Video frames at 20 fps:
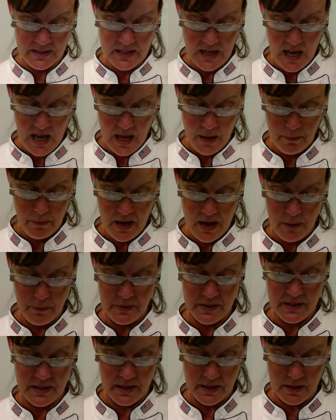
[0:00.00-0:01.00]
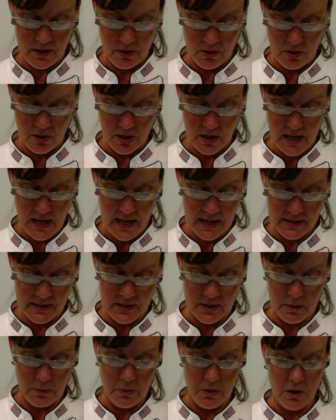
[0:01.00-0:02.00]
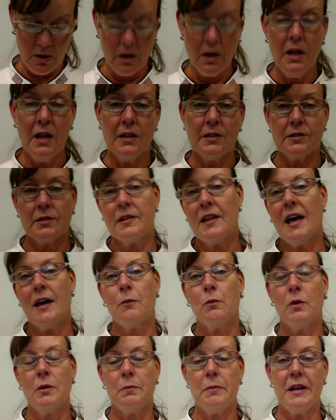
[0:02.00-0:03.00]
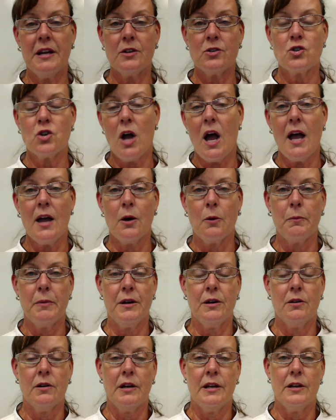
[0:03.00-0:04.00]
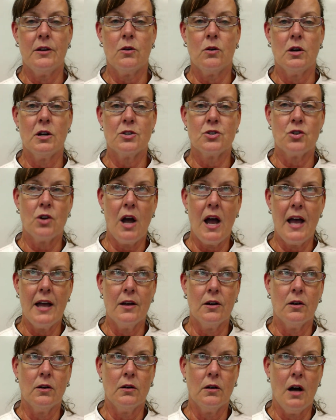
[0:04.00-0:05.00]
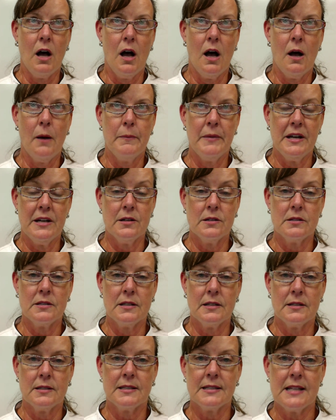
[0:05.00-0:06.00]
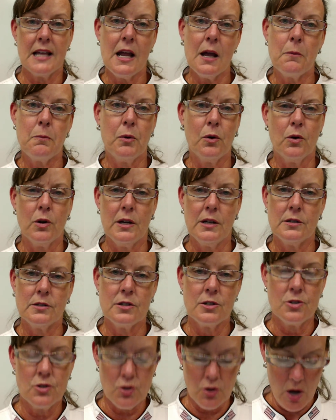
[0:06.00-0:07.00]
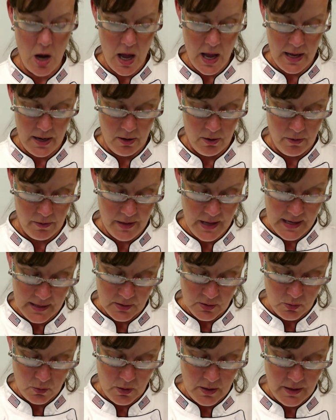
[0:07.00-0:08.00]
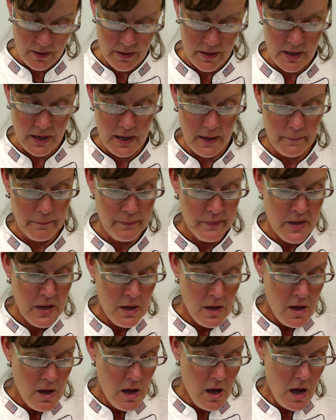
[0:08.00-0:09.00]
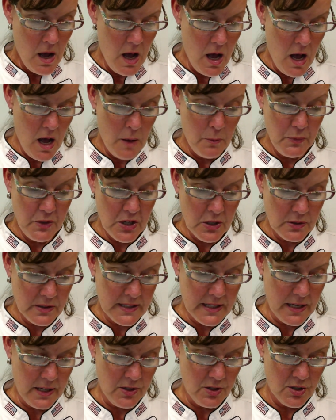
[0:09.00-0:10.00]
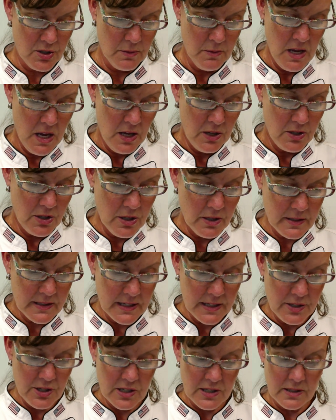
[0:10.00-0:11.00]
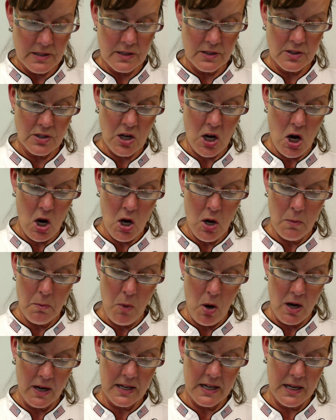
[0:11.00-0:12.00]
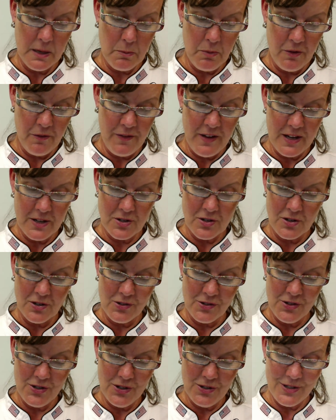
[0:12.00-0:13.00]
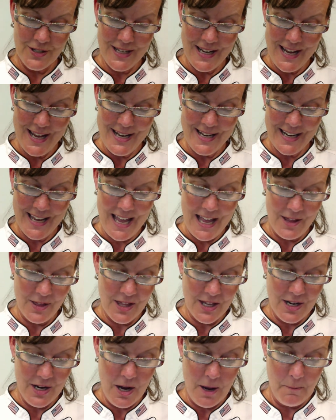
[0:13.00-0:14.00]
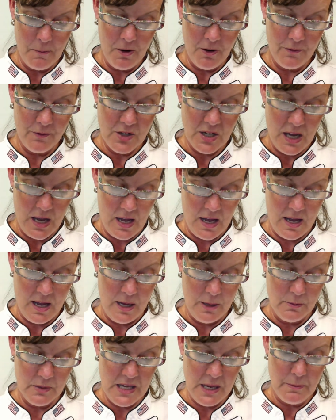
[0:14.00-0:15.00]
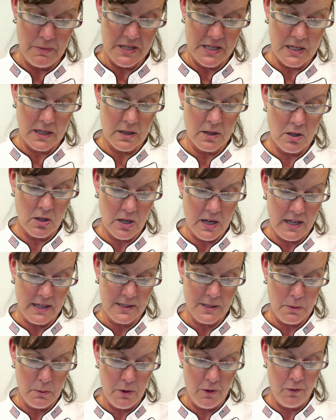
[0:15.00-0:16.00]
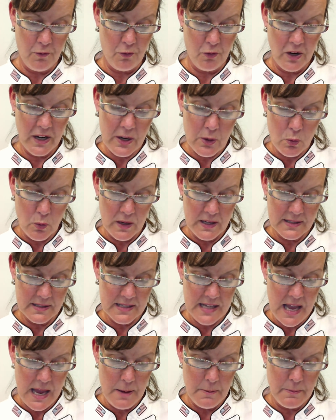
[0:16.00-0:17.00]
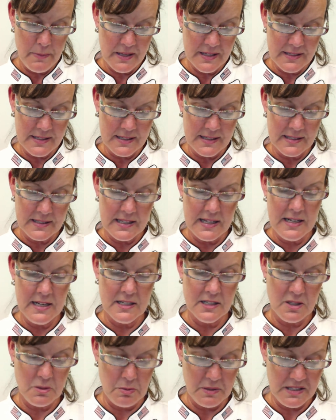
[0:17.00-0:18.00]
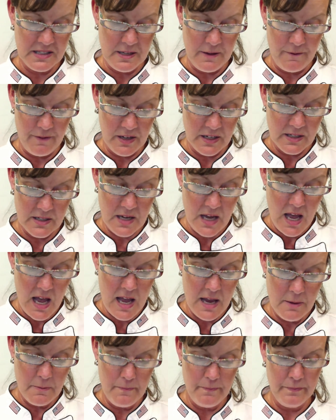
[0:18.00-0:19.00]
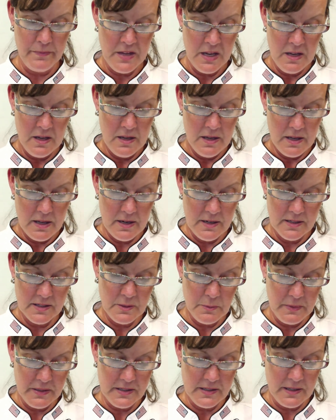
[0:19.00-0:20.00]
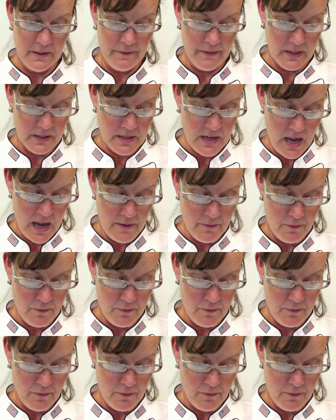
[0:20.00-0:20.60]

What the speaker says: time by a particular customer. So that would be a trial period or a trial. Here's a sample, here's a trial, that sort of thing. Usage. Usage is a term marketing professionals use to indicate the number of times a particular customer frequents a business in a specific time, in a specific time